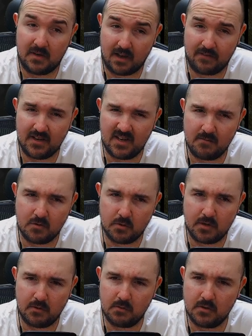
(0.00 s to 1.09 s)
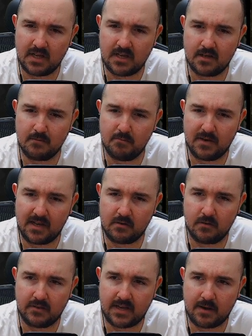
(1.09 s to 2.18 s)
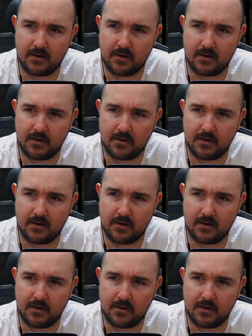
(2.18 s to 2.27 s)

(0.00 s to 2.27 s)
the, I think the M twenty-one was added in Black Hawk Down,